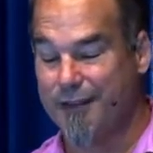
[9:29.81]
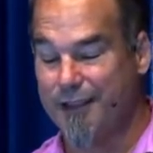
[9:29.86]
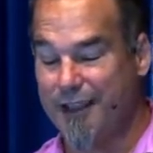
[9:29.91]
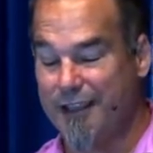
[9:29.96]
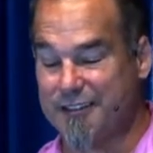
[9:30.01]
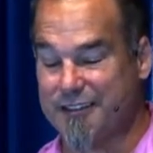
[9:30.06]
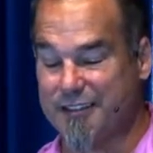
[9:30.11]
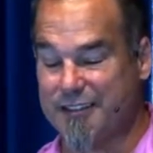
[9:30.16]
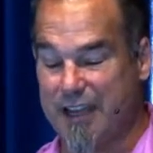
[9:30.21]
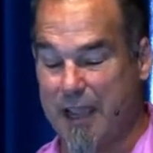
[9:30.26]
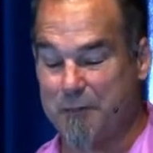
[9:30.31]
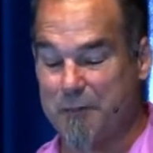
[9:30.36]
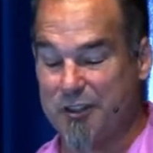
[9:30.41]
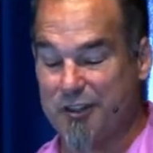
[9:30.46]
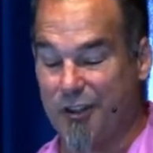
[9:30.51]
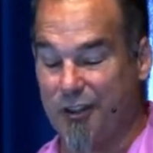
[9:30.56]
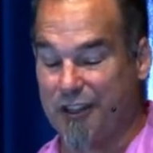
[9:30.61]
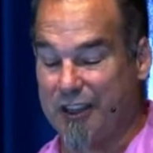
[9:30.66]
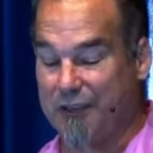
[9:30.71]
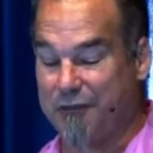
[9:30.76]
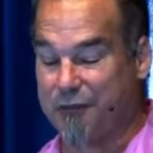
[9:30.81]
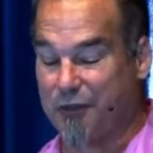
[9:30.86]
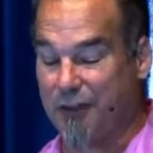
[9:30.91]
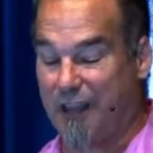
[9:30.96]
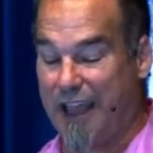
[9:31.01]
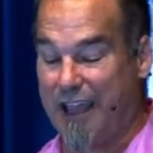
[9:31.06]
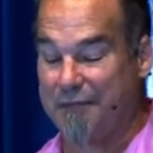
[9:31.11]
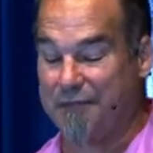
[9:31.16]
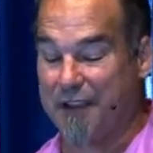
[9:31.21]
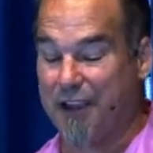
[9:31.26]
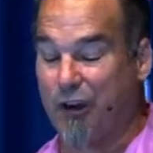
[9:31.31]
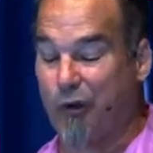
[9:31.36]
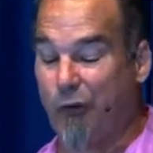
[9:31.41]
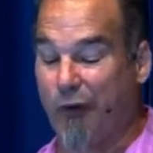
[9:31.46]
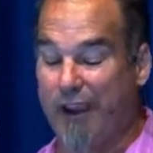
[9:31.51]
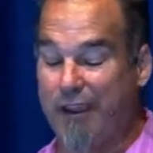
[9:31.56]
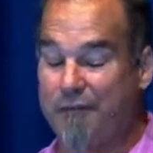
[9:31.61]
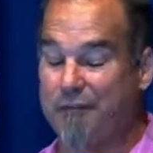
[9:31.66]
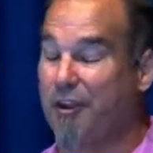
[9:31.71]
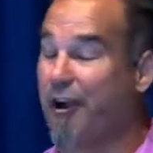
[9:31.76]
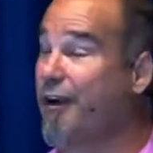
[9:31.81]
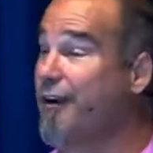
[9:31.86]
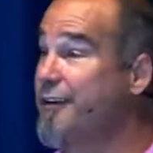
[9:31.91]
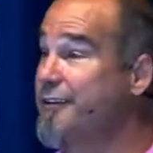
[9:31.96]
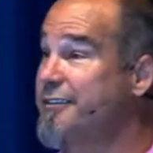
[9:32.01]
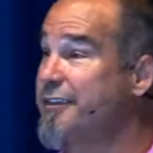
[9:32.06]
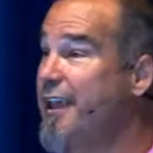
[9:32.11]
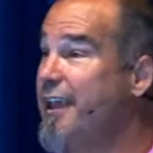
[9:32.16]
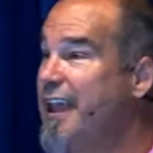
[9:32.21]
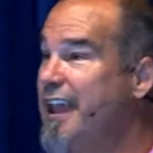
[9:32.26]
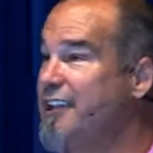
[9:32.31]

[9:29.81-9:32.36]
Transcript: It's the same as looking for life in graveyards.